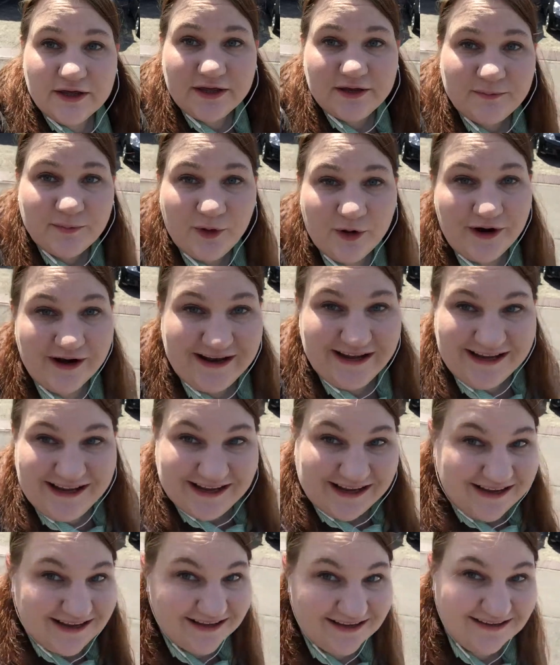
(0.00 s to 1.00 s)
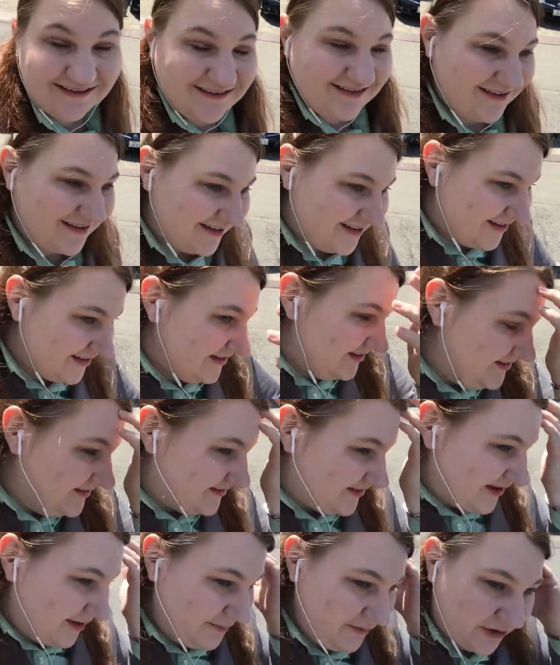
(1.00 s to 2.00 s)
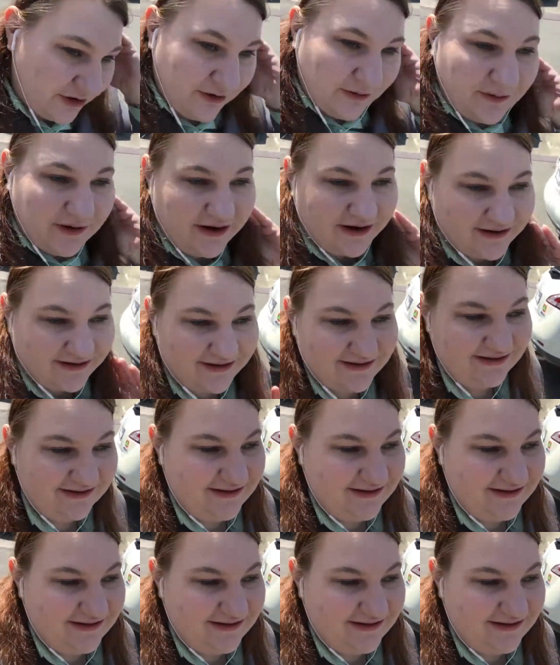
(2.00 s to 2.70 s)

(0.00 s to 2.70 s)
Good morning. Time to go to work.